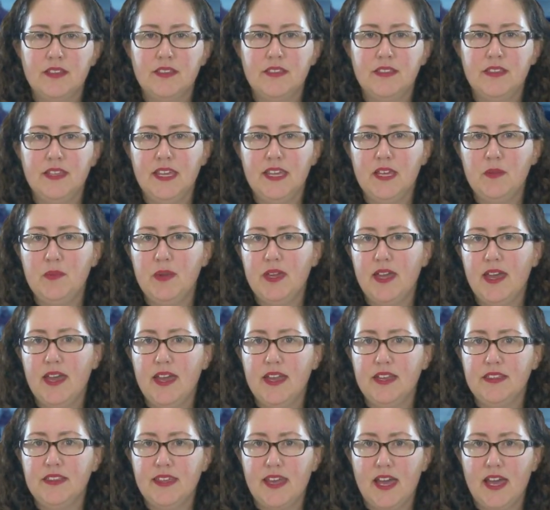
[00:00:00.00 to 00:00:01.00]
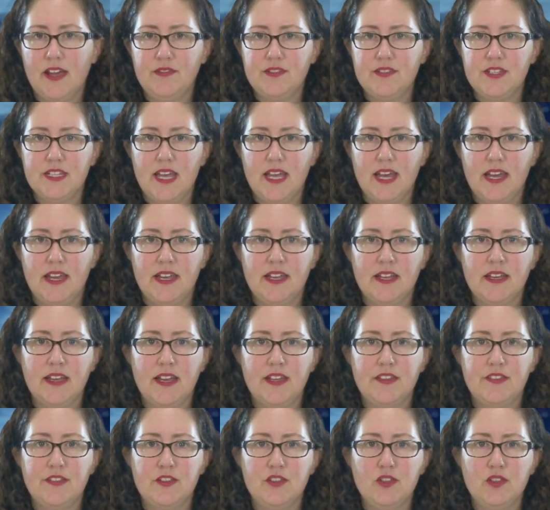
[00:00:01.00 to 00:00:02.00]
The EPA, the FDA,
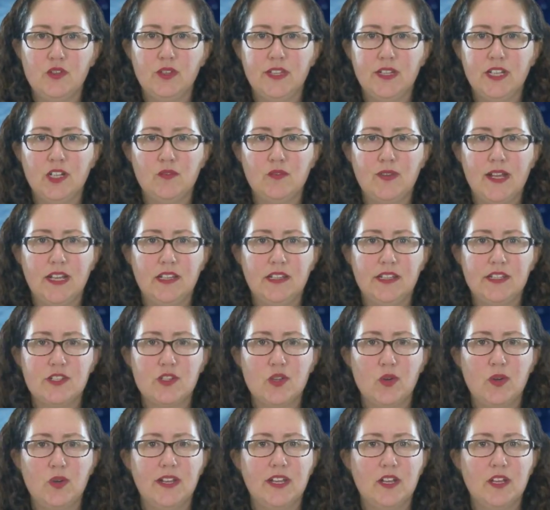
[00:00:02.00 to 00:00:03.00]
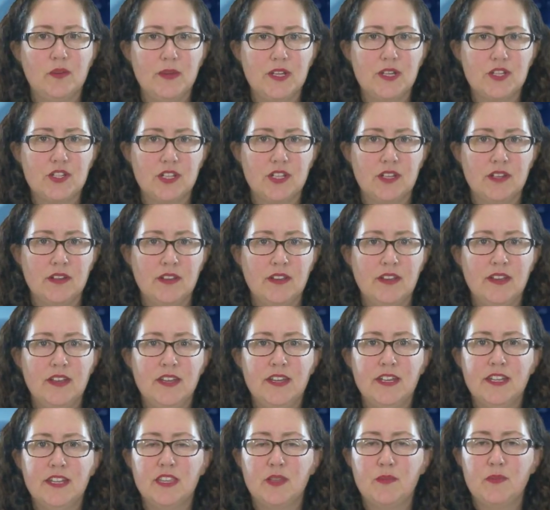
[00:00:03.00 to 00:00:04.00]
the Nuclear Regulatory Commission,
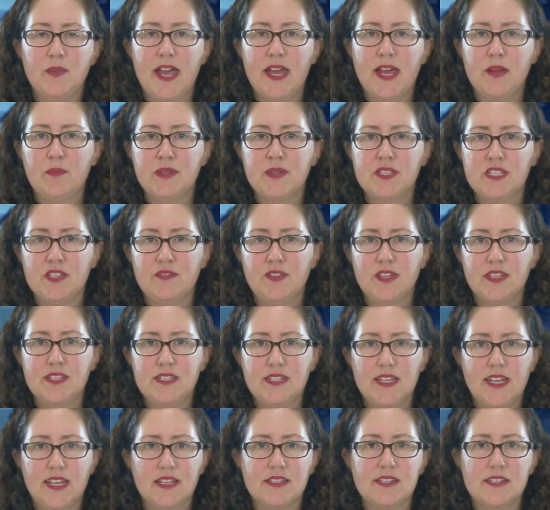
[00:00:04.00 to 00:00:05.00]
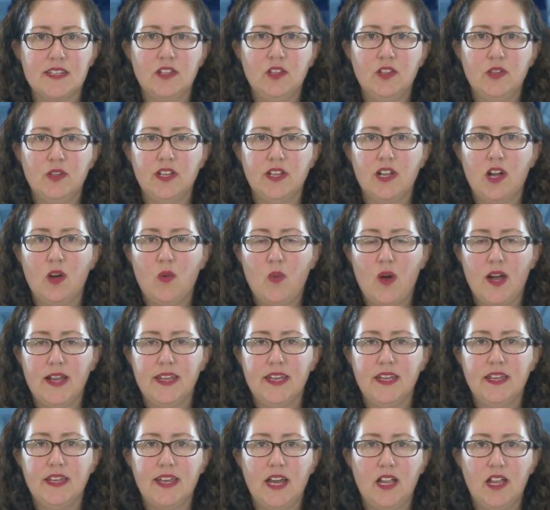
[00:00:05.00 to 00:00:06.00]
and Pacific states, including
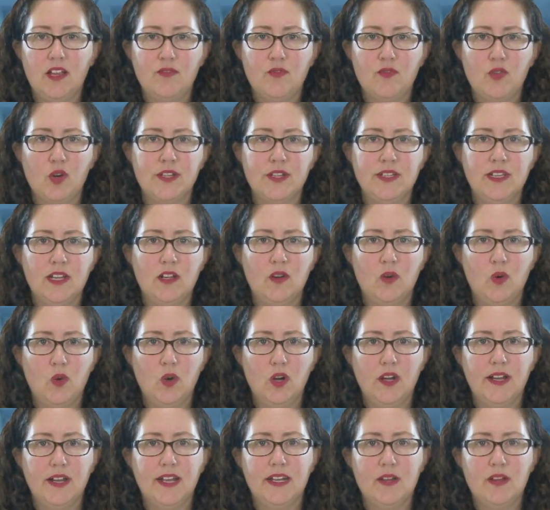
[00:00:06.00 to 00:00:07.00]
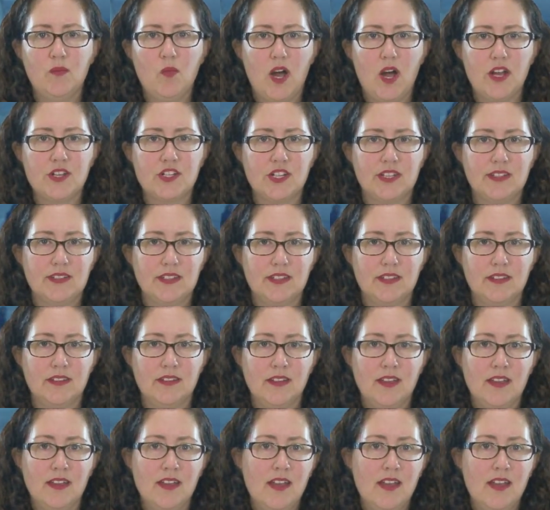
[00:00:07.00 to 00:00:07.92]
Hawaii, California, Oregon, and Washington,